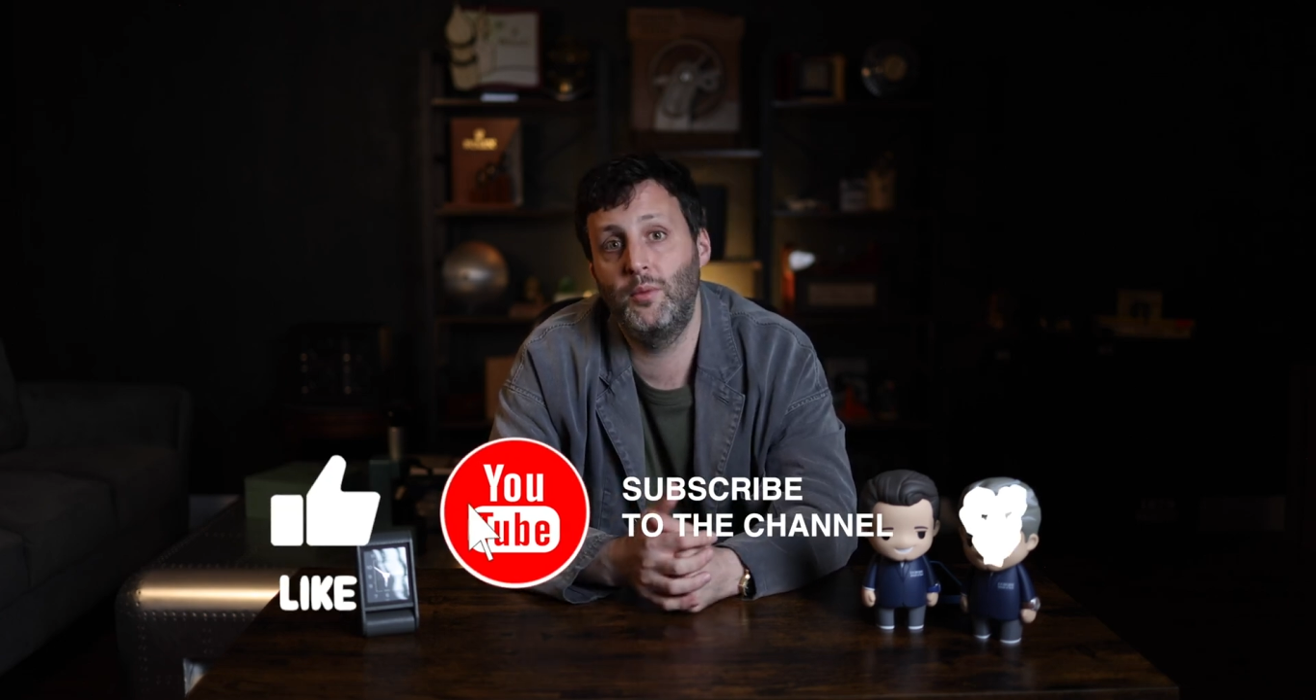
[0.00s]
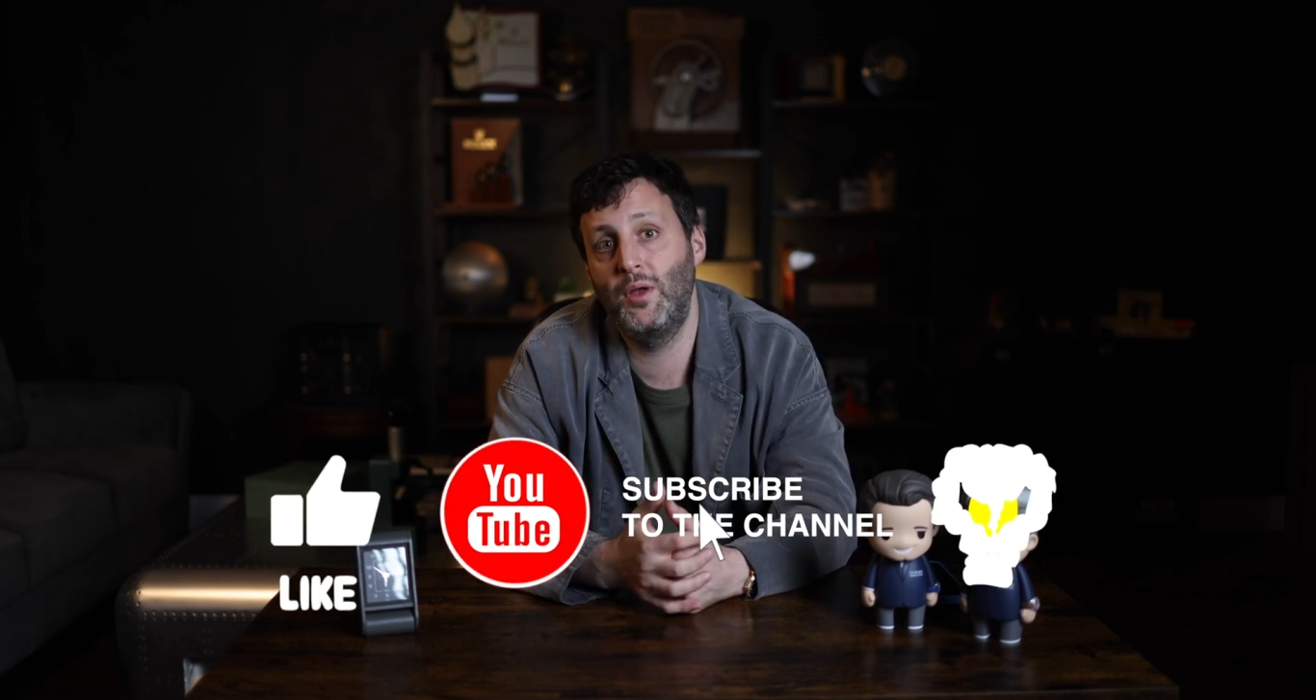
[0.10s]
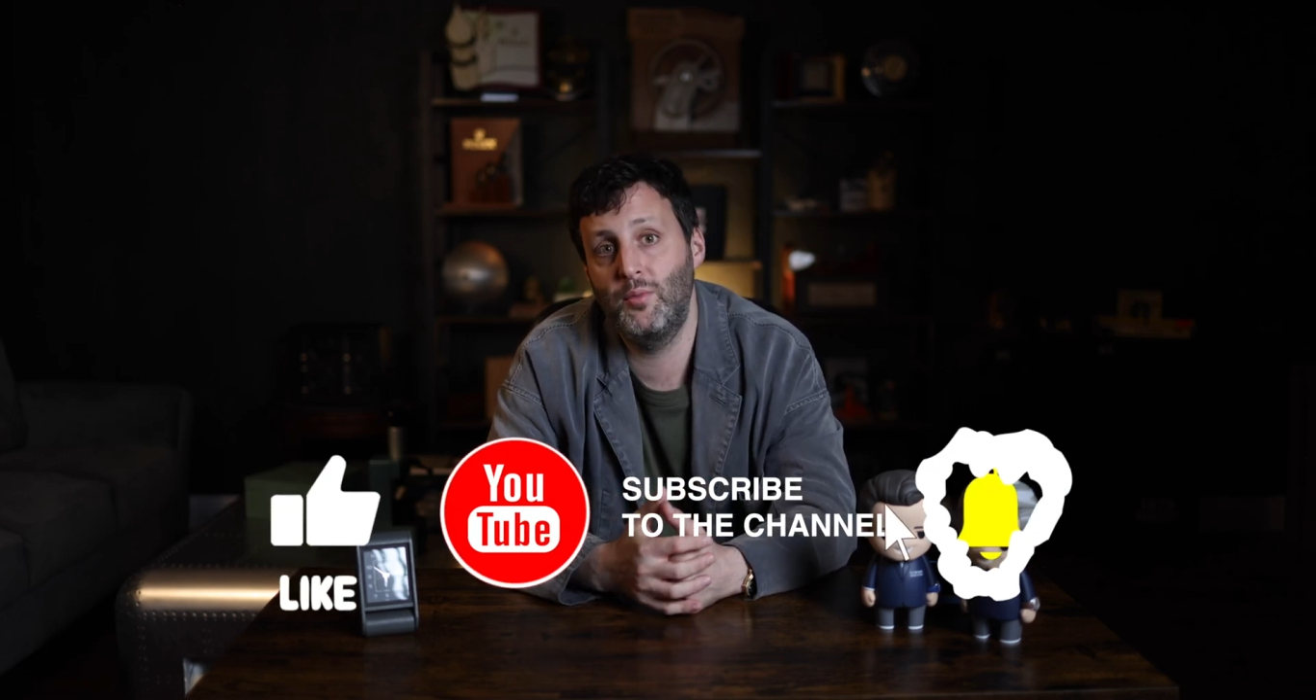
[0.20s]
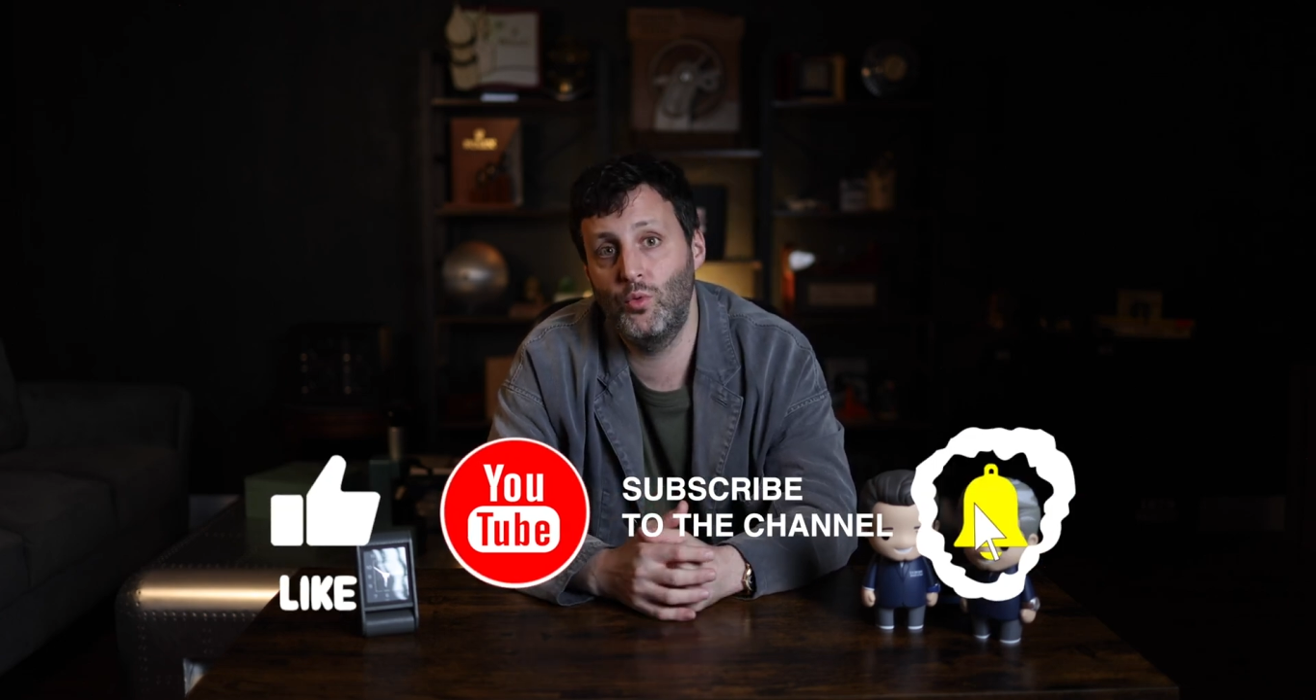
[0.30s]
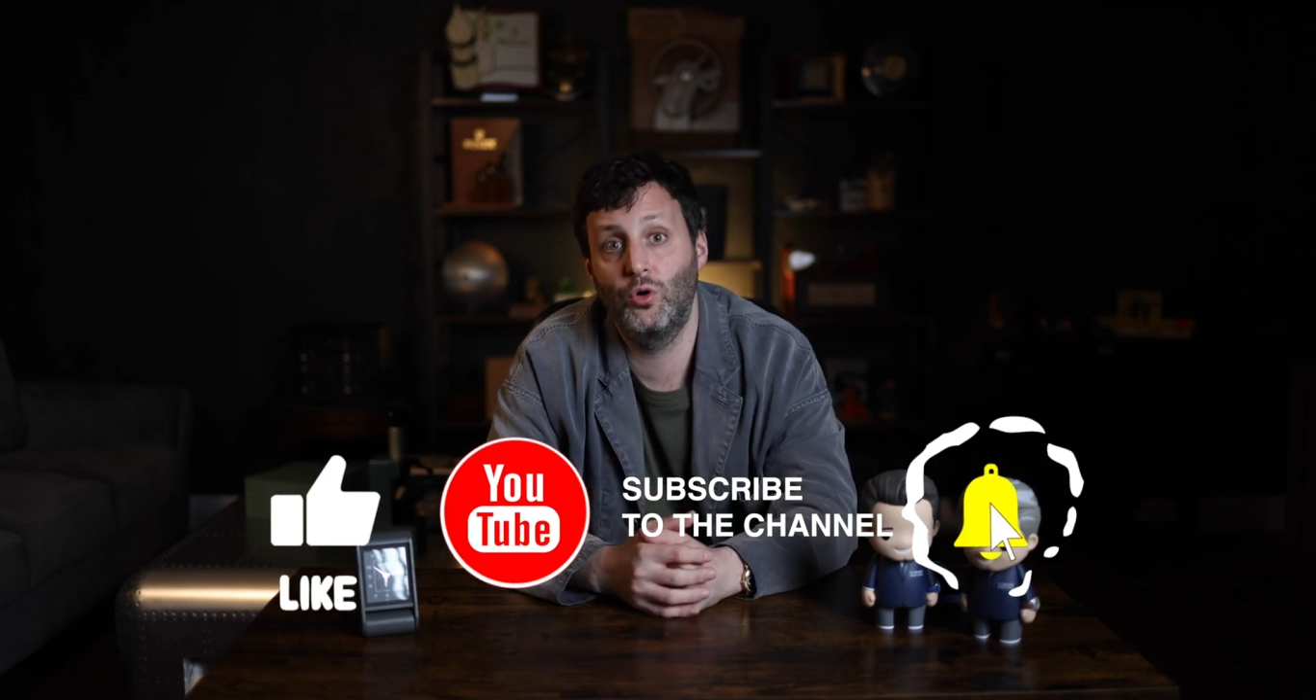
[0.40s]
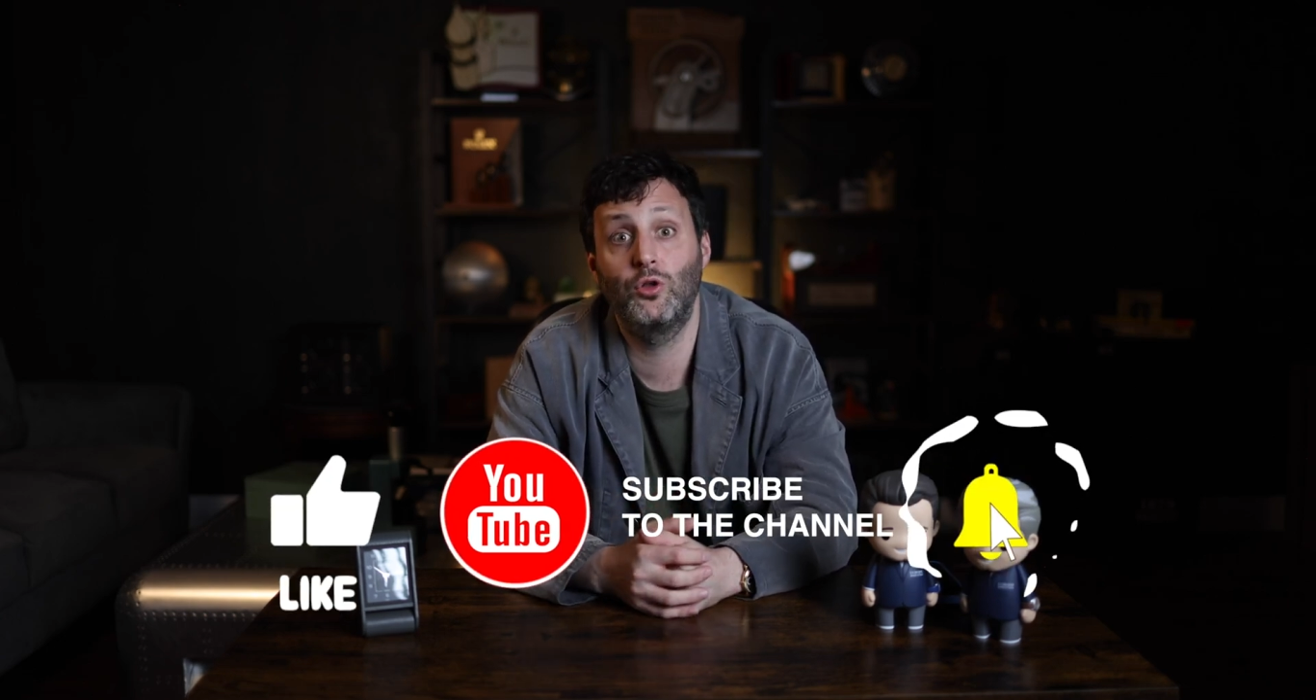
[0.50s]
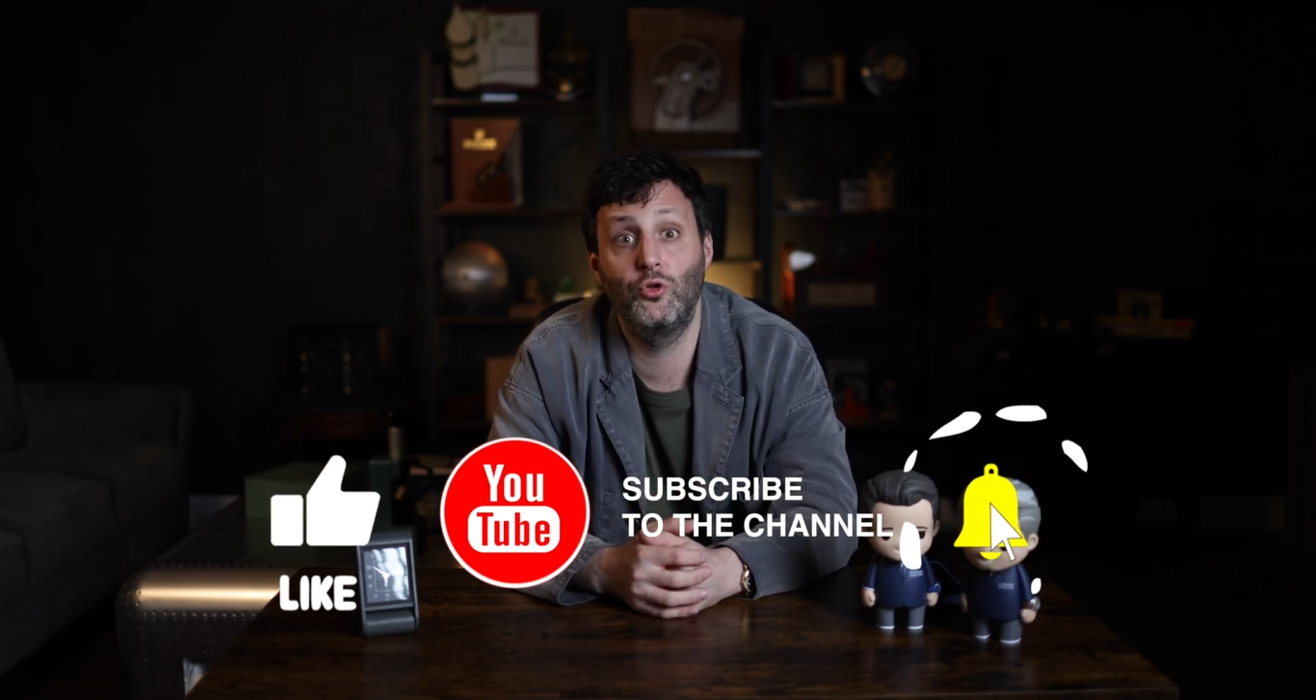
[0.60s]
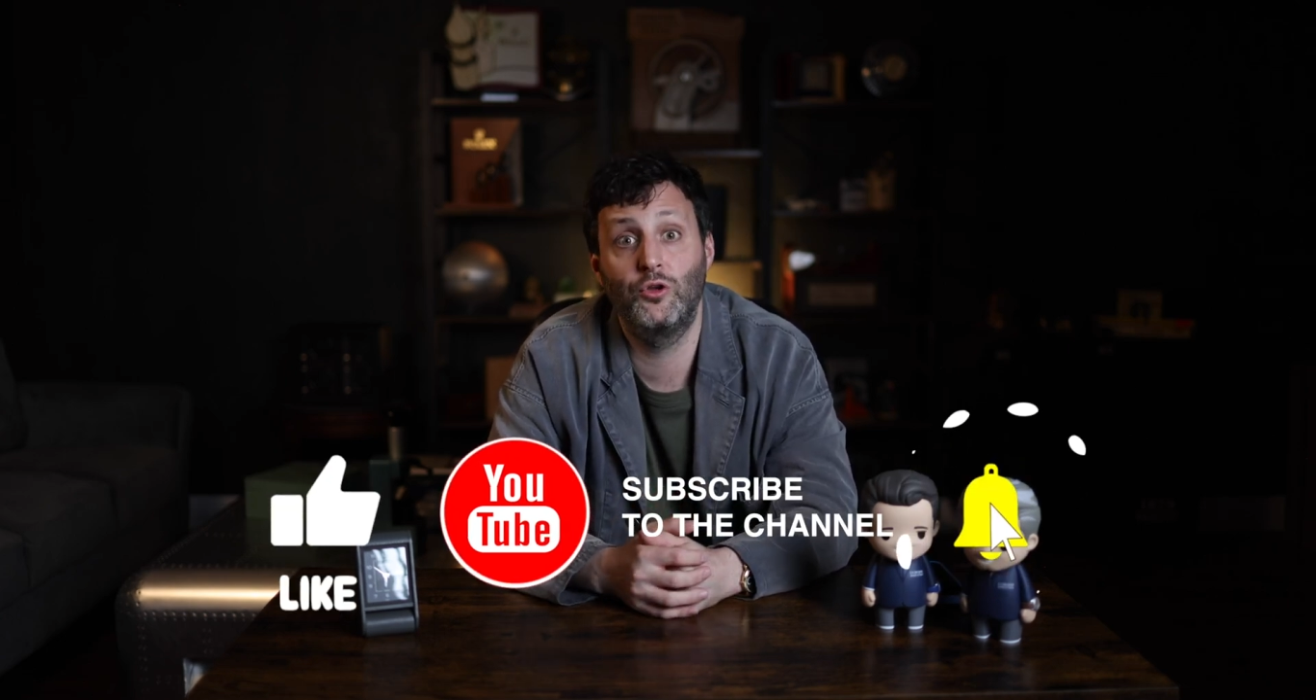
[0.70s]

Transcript: and maybe we'll include